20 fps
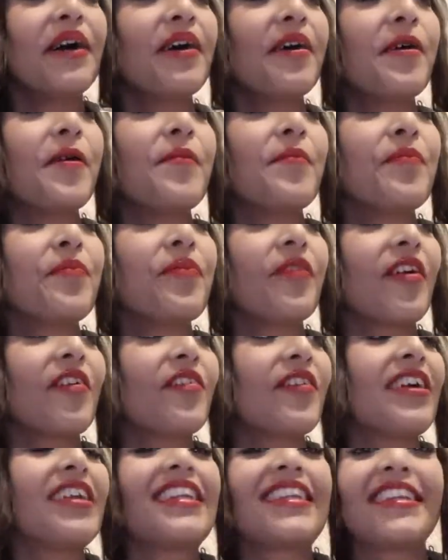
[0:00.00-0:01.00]
I
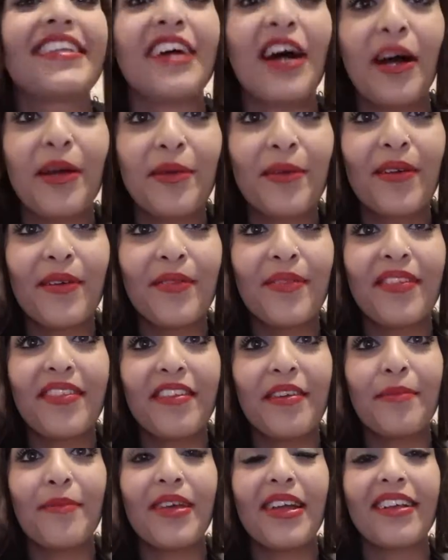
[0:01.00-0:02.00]
find it time
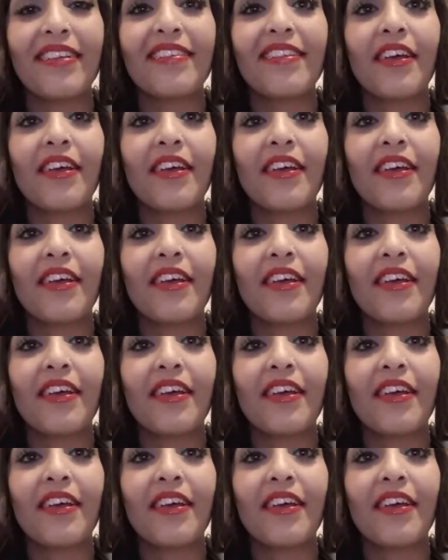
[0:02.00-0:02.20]
consuming.